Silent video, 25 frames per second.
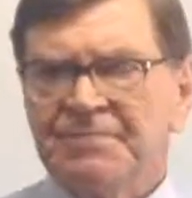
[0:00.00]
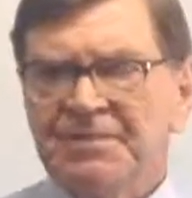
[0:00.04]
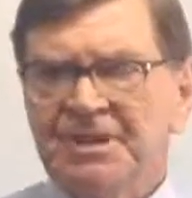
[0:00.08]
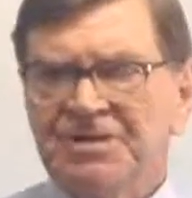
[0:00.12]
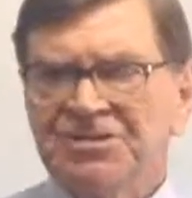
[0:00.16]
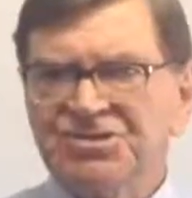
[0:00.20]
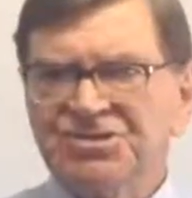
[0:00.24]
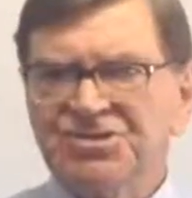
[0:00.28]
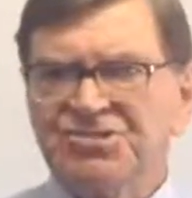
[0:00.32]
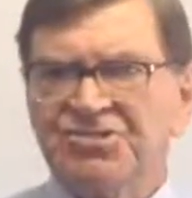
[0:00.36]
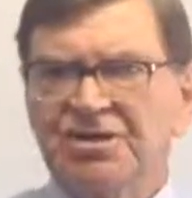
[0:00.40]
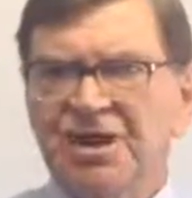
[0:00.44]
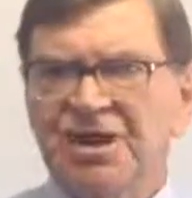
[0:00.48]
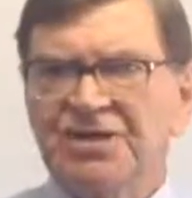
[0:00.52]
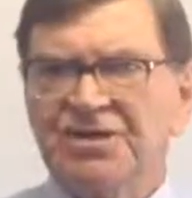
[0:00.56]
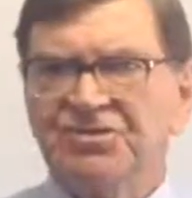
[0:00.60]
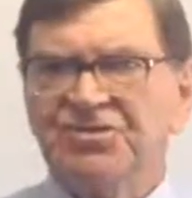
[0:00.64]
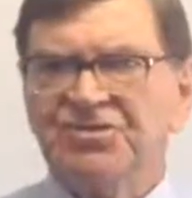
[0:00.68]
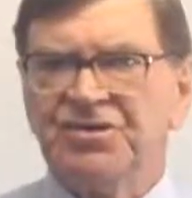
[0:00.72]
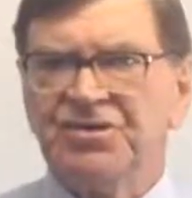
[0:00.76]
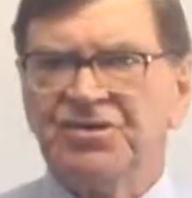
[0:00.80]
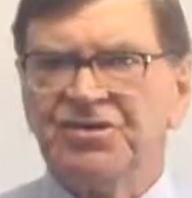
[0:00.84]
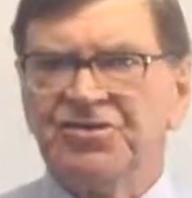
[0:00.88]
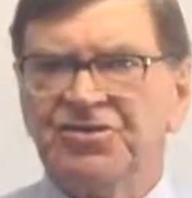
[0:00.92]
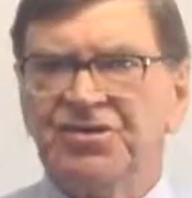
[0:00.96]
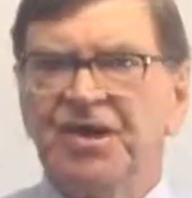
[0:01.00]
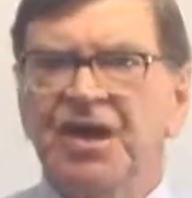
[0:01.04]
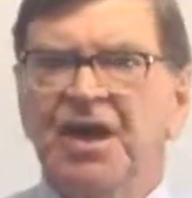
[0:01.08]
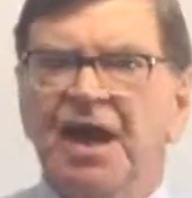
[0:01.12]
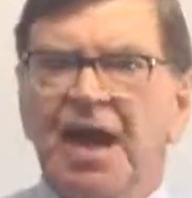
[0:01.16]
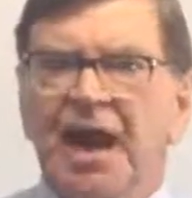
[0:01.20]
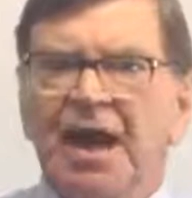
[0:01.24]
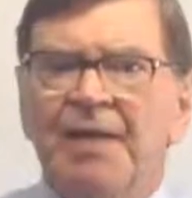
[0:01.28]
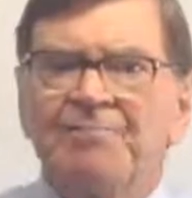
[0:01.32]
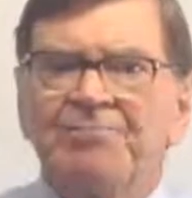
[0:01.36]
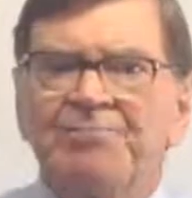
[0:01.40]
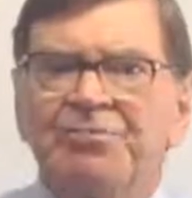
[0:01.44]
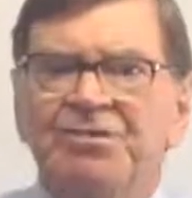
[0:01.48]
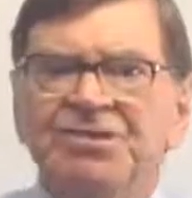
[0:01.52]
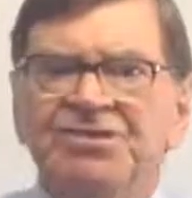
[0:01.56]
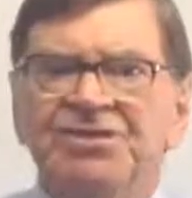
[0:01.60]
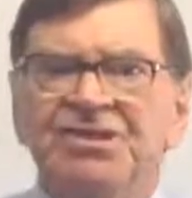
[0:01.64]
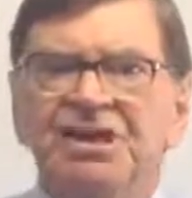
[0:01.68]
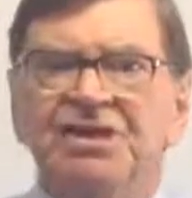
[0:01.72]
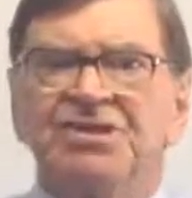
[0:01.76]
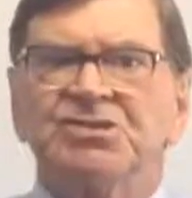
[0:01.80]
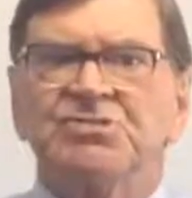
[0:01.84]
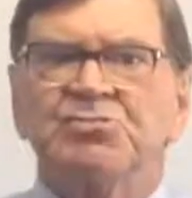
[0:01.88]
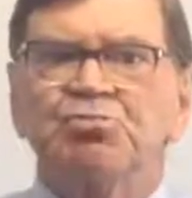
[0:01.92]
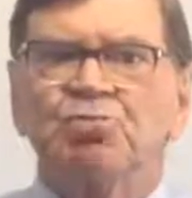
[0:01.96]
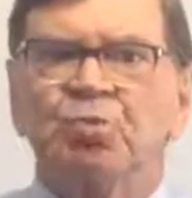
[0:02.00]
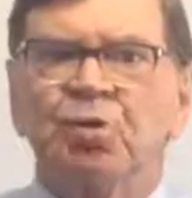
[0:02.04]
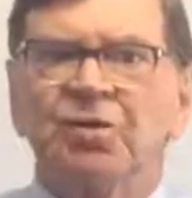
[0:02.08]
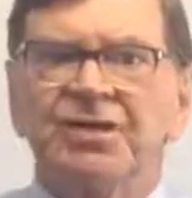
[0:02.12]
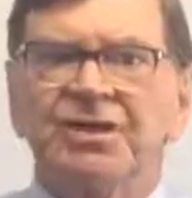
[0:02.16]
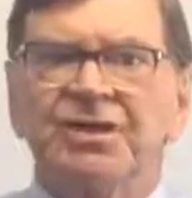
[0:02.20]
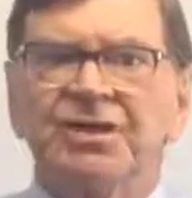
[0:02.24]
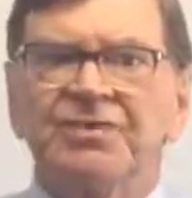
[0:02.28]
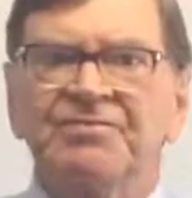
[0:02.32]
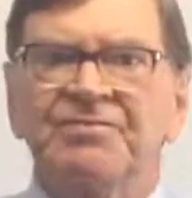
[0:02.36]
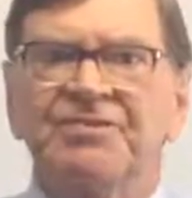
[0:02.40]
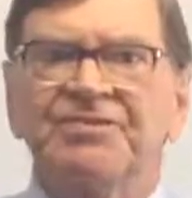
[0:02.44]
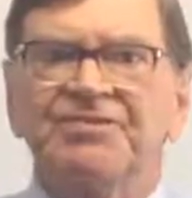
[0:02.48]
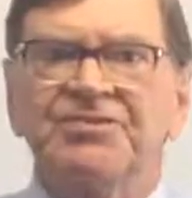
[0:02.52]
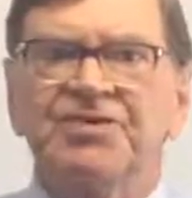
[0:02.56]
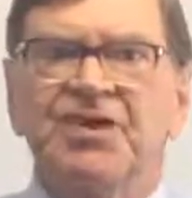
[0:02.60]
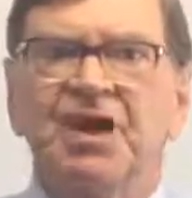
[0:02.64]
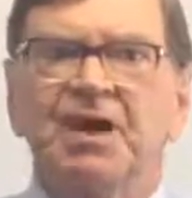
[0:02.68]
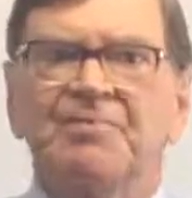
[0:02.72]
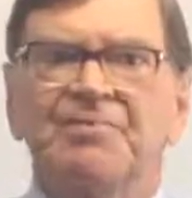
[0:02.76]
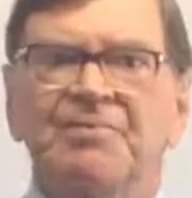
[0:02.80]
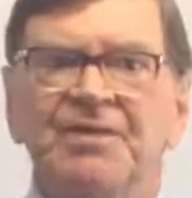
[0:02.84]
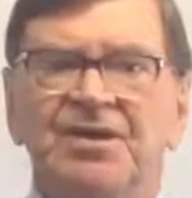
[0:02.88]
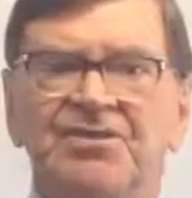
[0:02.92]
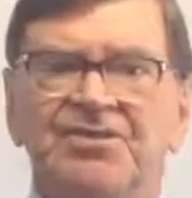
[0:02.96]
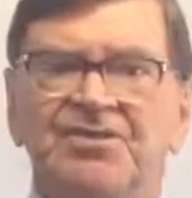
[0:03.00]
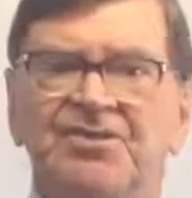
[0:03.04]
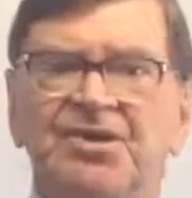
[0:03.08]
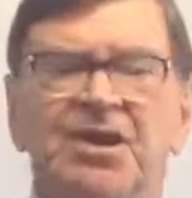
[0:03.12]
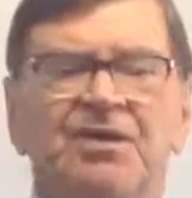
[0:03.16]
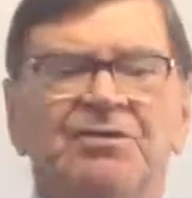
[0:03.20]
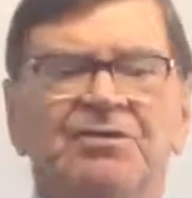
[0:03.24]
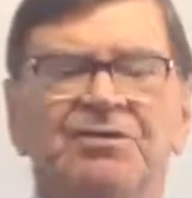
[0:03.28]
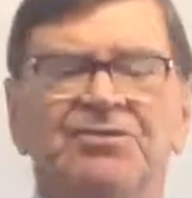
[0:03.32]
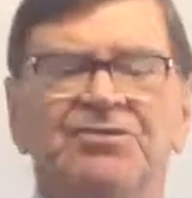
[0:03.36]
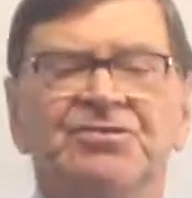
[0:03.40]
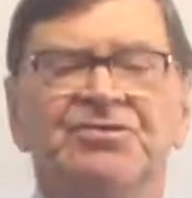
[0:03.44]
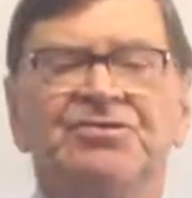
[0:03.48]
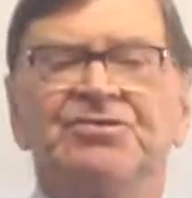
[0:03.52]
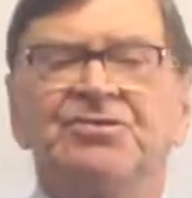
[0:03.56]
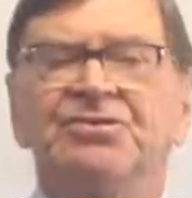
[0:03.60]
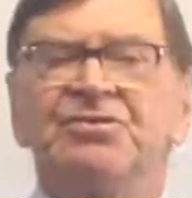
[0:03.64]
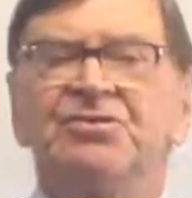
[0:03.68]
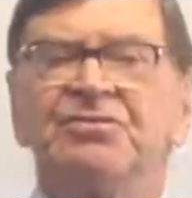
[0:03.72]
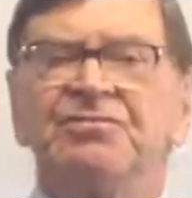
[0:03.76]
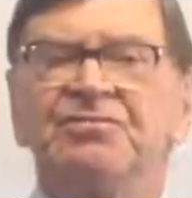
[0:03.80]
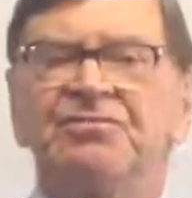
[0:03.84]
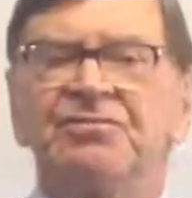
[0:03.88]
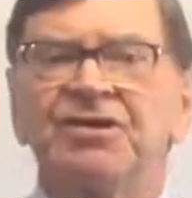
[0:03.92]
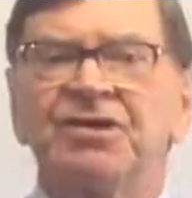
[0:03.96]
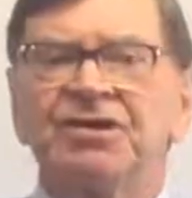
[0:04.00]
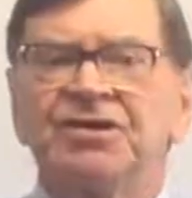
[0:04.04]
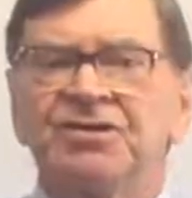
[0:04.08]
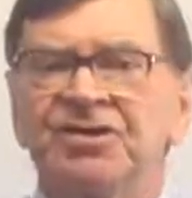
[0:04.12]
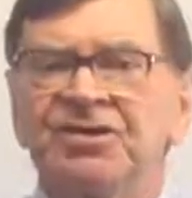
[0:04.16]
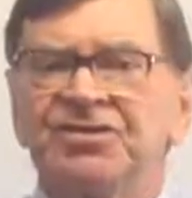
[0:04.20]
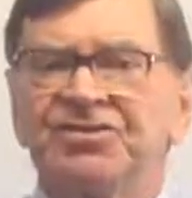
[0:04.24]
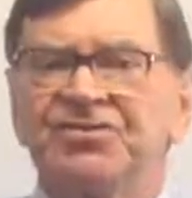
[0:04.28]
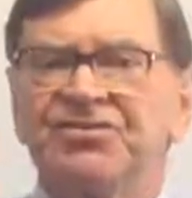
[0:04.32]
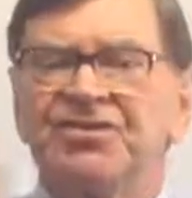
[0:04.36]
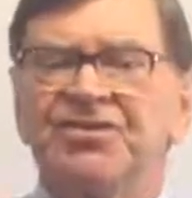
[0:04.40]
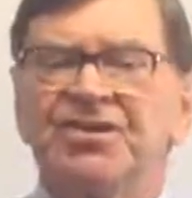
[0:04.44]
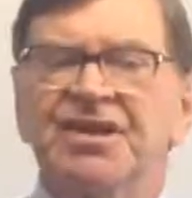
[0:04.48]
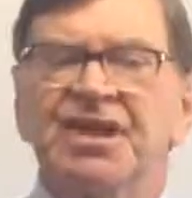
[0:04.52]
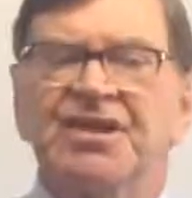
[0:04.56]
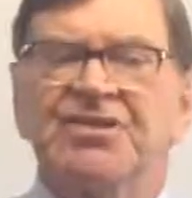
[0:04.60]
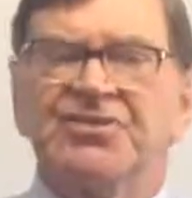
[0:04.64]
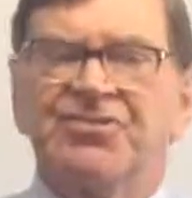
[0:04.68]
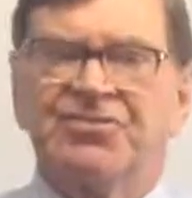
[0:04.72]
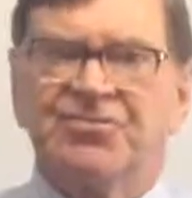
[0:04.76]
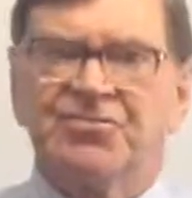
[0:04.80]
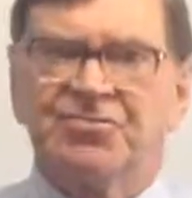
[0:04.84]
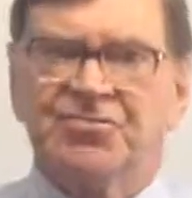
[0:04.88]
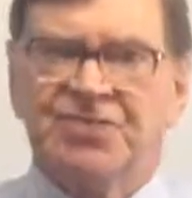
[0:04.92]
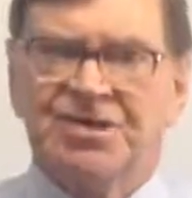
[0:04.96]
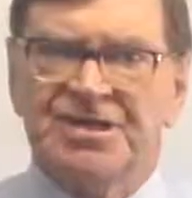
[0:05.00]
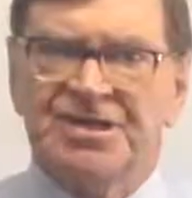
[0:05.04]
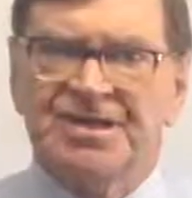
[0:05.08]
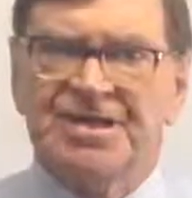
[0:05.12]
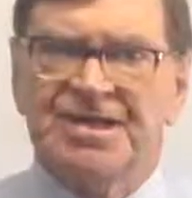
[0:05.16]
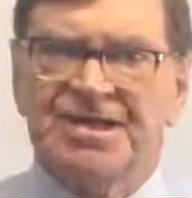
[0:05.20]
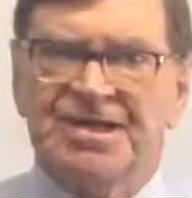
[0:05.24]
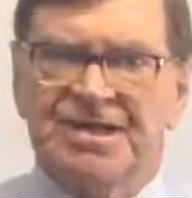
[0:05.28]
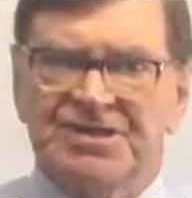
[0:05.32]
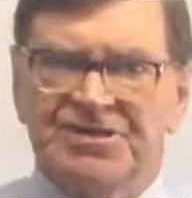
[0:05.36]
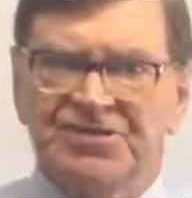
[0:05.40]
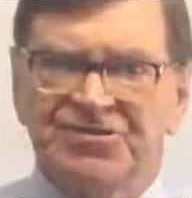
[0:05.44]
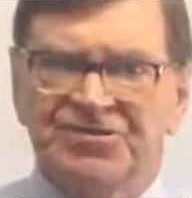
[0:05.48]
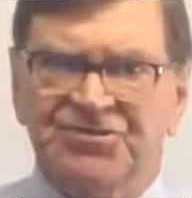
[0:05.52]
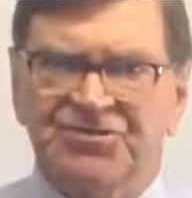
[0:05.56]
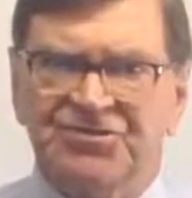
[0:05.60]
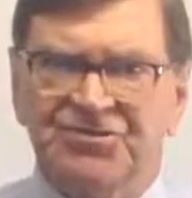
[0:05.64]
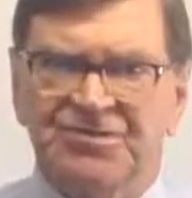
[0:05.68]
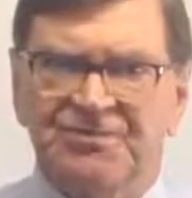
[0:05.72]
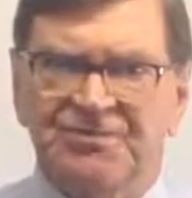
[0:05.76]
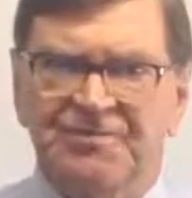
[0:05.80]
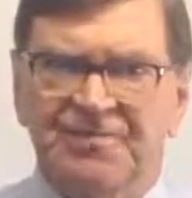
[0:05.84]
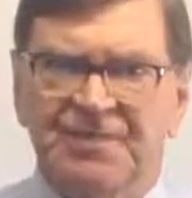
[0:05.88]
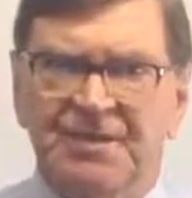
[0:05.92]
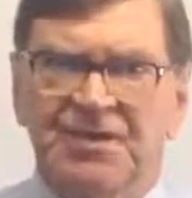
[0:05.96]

strategies, and predict what this company is going to do for at least the next 3 years,